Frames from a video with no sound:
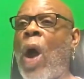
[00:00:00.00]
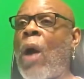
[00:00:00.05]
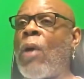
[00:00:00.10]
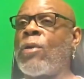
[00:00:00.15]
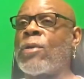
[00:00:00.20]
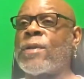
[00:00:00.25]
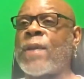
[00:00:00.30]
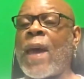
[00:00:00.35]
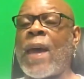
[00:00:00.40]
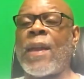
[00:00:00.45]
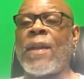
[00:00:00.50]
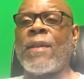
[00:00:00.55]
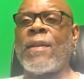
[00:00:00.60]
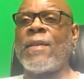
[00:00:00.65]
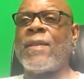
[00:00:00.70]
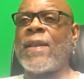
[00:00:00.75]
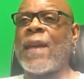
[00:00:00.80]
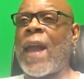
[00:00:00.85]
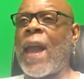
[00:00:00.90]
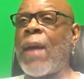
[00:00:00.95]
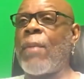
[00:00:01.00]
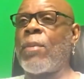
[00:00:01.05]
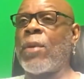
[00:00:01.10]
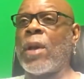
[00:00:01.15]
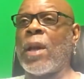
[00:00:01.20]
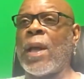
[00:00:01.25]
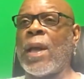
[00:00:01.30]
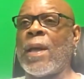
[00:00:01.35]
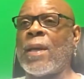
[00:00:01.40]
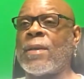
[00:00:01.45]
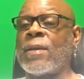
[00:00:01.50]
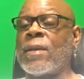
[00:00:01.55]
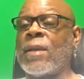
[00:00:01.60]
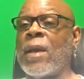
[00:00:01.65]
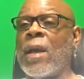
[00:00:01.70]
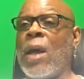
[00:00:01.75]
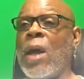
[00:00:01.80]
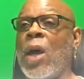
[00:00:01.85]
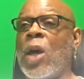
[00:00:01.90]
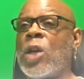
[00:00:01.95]
hours out of these camera
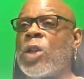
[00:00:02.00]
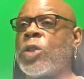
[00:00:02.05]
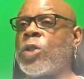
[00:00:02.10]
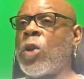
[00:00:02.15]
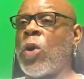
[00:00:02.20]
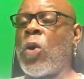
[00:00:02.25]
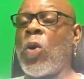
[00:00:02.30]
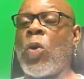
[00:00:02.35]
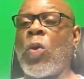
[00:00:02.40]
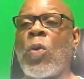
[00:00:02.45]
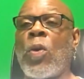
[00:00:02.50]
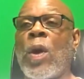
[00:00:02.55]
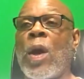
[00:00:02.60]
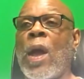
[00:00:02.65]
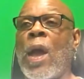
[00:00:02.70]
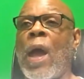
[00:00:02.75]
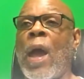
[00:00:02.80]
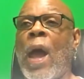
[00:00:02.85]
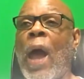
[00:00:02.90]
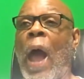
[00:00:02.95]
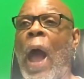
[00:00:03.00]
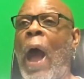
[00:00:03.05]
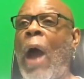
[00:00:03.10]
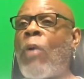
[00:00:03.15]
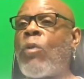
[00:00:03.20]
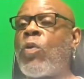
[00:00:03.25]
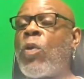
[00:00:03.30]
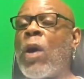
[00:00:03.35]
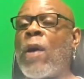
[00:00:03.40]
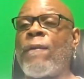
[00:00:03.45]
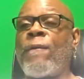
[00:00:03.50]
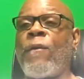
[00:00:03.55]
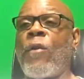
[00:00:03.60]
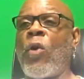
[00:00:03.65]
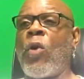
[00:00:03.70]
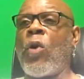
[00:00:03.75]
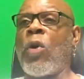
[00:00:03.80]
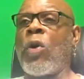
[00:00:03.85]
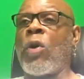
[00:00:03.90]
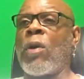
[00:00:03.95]
links. So I run
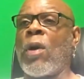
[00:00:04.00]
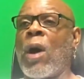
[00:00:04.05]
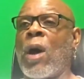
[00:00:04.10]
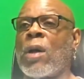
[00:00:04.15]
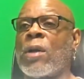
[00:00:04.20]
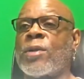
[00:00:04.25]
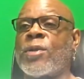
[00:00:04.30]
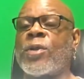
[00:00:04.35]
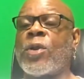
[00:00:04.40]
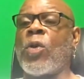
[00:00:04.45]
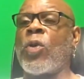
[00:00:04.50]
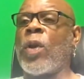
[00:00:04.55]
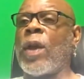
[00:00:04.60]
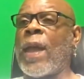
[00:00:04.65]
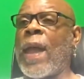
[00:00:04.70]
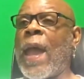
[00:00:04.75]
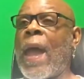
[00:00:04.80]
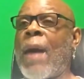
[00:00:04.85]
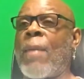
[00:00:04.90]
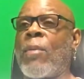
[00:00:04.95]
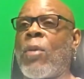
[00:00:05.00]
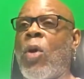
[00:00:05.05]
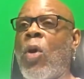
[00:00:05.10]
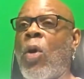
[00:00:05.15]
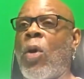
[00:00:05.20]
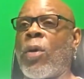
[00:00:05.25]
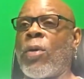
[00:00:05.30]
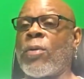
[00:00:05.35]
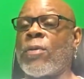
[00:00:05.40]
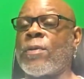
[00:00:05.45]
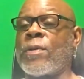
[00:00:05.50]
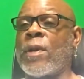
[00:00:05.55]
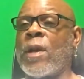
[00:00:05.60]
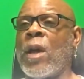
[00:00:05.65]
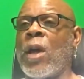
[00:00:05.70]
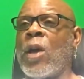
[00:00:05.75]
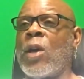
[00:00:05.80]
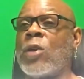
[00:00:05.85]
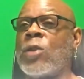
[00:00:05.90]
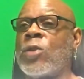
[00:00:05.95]
4 Sony camcorders.
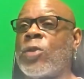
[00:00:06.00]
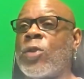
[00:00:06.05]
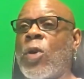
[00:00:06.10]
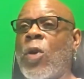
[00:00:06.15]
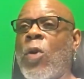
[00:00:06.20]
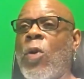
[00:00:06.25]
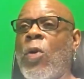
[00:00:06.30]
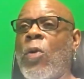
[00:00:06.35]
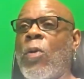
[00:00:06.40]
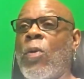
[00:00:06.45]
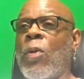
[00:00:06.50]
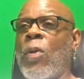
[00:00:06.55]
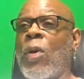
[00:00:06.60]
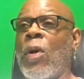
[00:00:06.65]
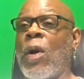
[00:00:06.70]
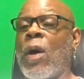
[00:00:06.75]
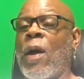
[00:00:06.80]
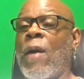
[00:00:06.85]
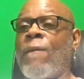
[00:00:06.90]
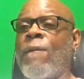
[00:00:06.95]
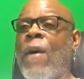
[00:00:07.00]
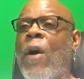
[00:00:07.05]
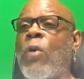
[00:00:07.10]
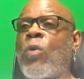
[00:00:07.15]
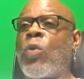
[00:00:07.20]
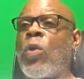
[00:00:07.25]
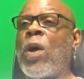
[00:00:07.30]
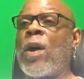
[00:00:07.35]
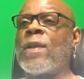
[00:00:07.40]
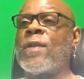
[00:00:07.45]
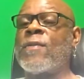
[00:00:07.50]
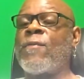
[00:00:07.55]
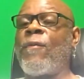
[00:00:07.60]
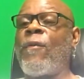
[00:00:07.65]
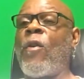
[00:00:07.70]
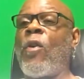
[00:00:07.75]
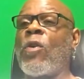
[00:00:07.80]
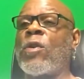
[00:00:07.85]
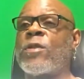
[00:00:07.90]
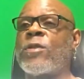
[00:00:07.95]
So if I run
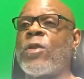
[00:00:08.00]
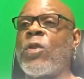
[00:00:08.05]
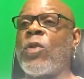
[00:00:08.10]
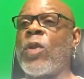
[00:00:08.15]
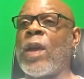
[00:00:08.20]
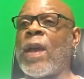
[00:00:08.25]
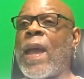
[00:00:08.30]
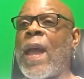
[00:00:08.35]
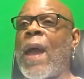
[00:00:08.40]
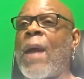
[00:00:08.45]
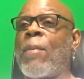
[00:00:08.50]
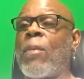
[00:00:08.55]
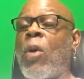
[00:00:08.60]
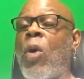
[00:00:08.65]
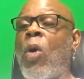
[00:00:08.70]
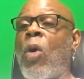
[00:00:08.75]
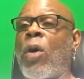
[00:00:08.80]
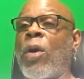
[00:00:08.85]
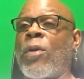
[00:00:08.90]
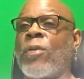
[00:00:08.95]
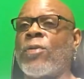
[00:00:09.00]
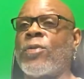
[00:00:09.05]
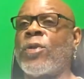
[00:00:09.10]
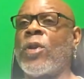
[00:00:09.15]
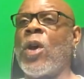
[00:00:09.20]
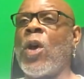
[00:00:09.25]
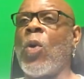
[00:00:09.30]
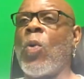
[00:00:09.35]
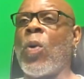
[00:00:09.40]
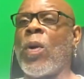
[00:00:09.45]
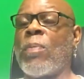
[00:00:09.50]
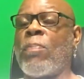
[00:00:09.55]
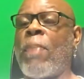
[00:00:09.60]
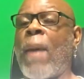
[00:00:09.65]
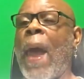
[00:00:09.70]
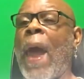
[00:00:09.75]
4 Sony camcorders with